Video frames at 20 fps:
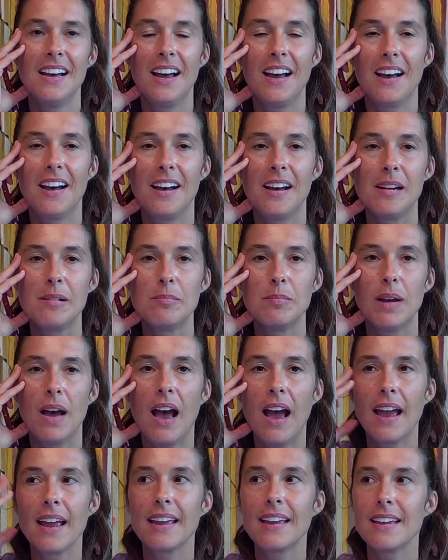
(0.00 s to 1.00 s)
Um,
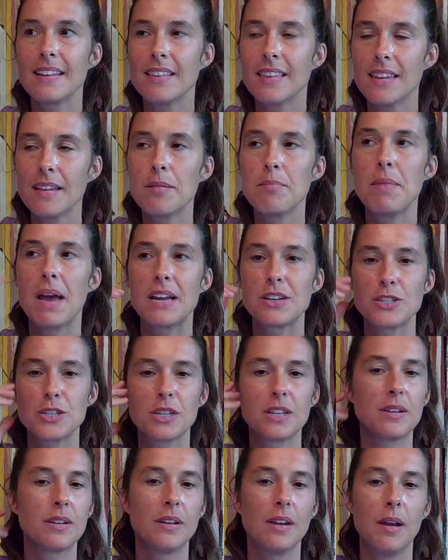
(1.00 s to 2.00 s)
I get the
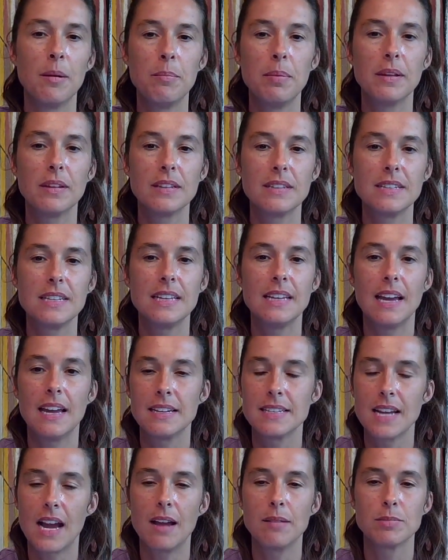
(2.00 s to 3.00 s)
magic ability and
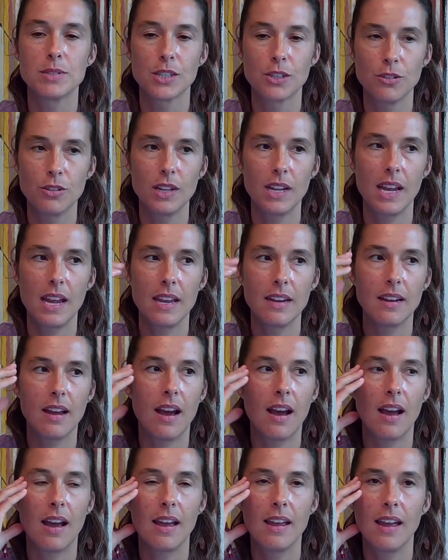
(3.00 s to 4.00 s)
time to create.
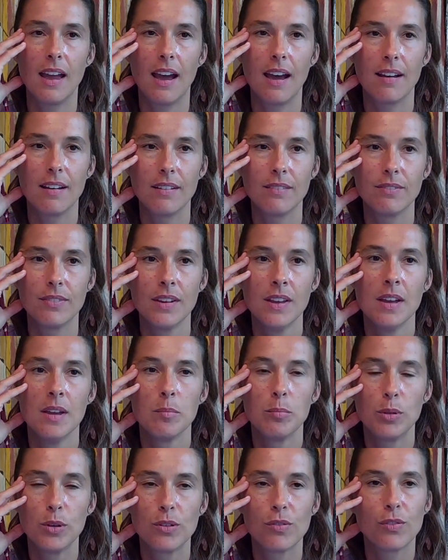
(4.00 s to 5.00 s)
I have
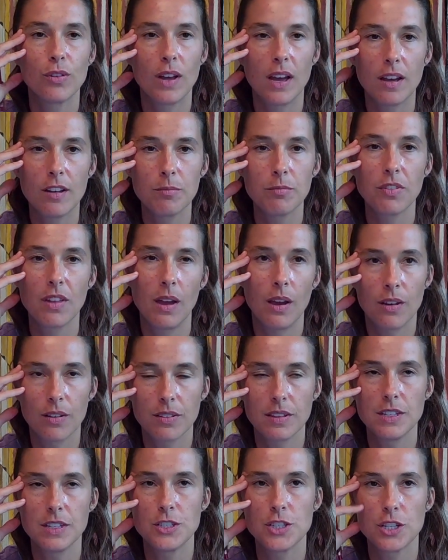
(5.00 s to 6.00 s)
beautiful, health,
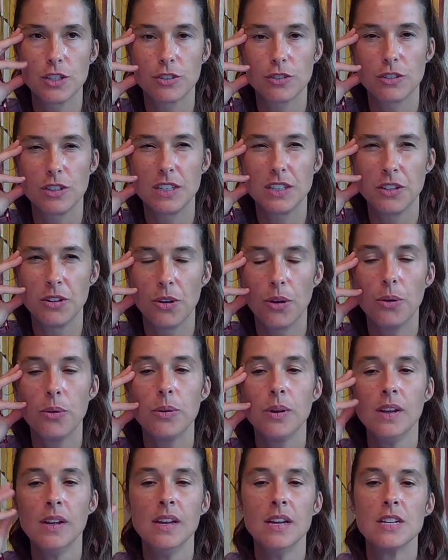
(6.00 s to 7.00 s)
healthy children, you
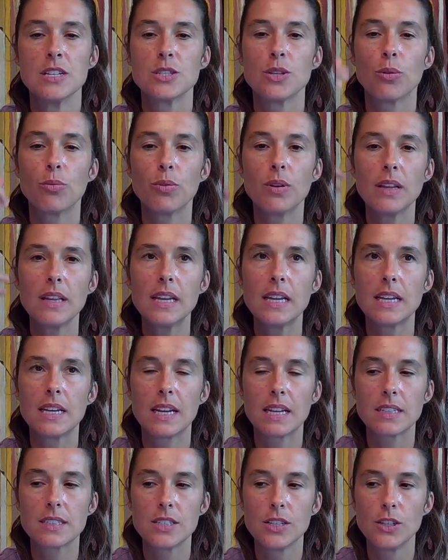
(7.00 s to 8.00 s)
know? So really
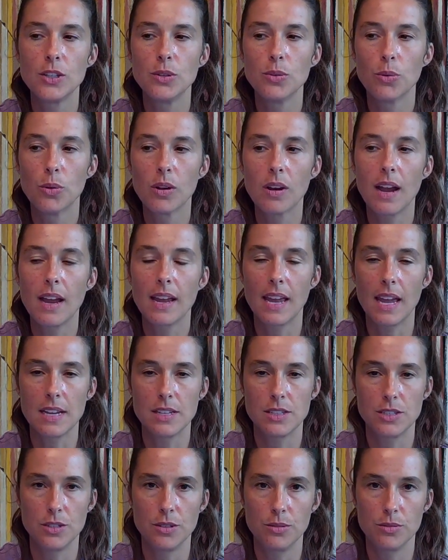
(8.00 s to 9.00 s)
connect to your I
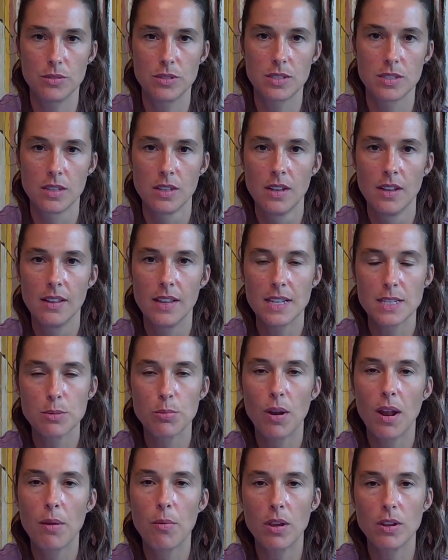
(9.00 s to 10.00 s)
get to's. That's
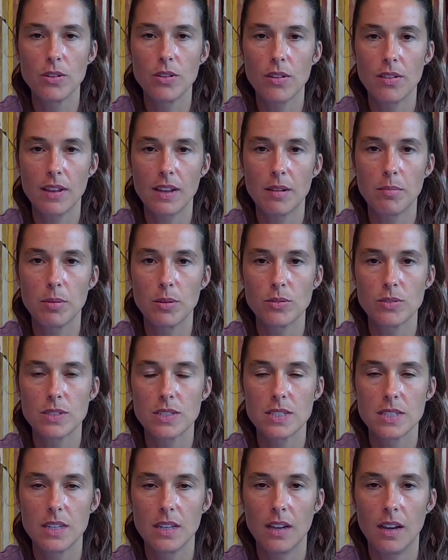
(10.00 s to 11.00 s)
what I want you to think
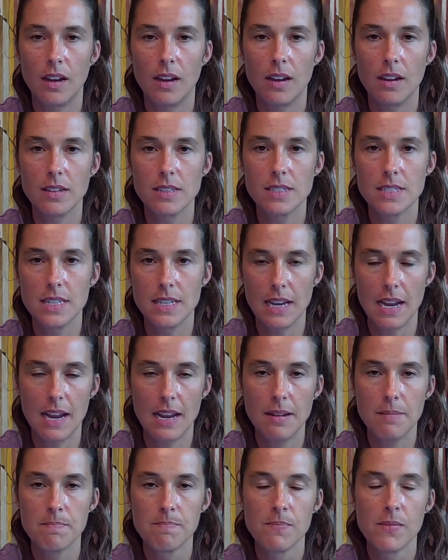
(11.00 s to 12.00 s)
about uh,
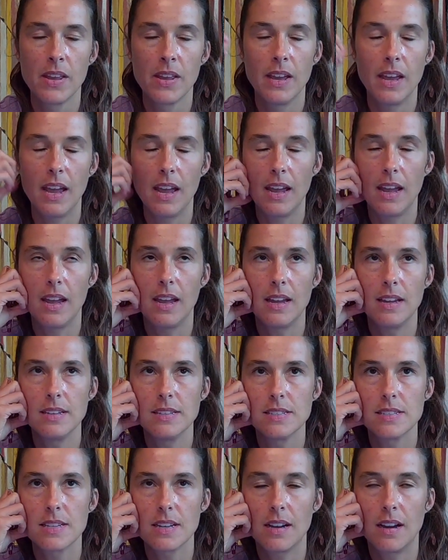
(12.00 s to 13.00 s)
today
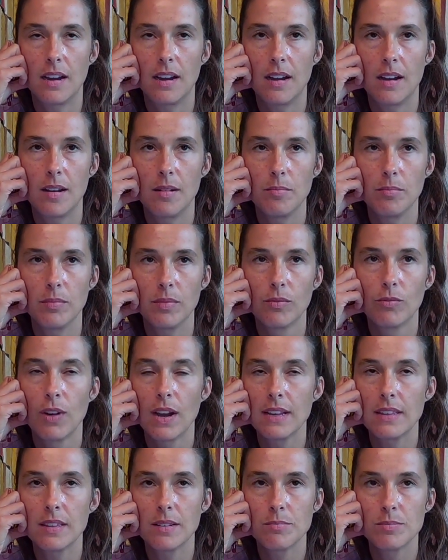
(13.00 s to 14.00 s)
and um,
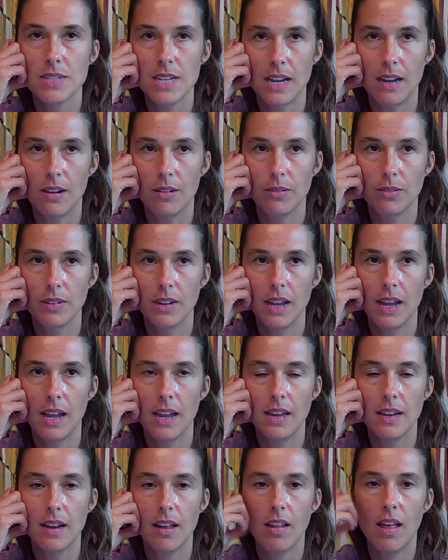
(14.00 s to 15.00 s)
write them down.
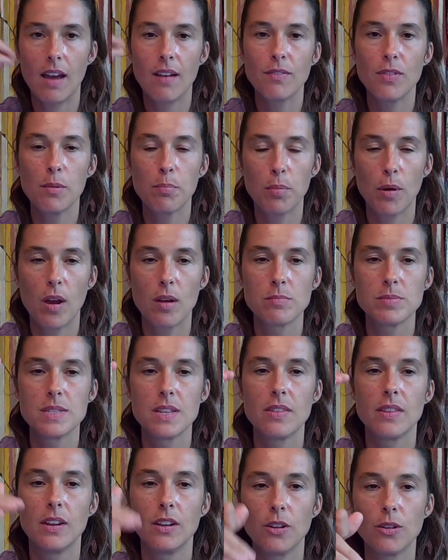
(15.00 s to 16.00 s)
And I'll have the prompts
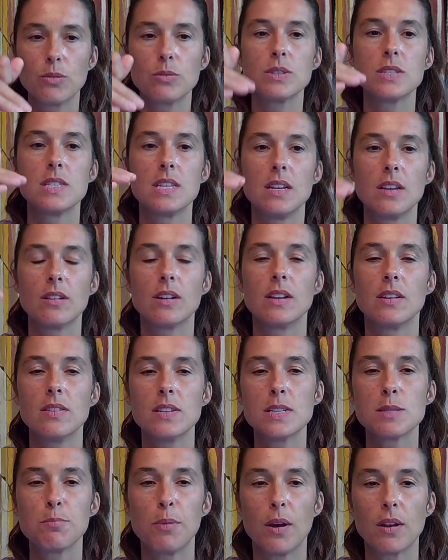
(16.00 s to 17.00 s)
and the notes here in
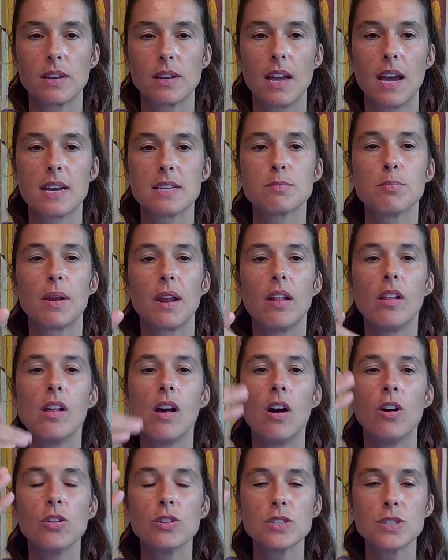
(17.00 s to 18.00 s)
this podcast, but I'll
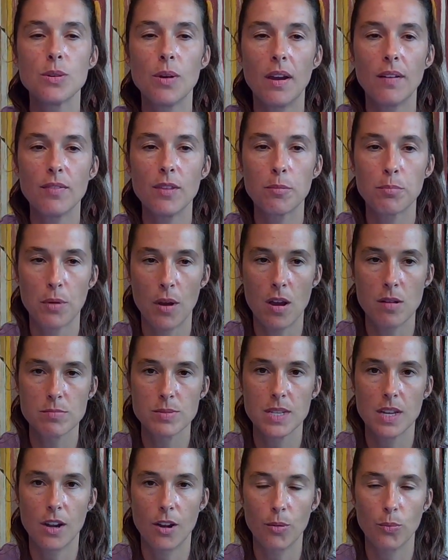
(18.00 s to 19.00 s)
also have the prompts
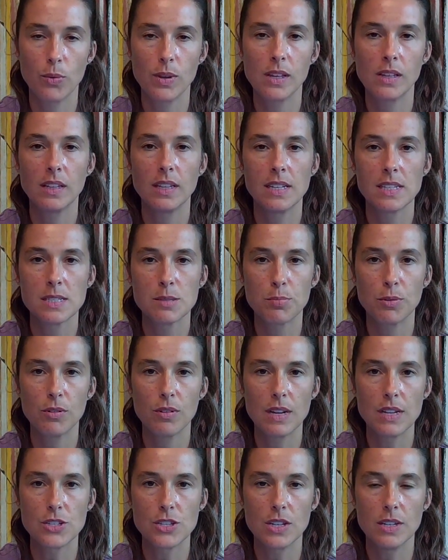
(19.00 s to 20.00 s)
in our weekly
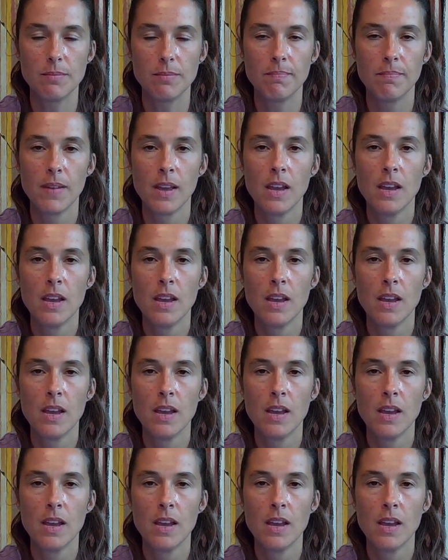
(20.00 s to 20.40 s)
inspiration.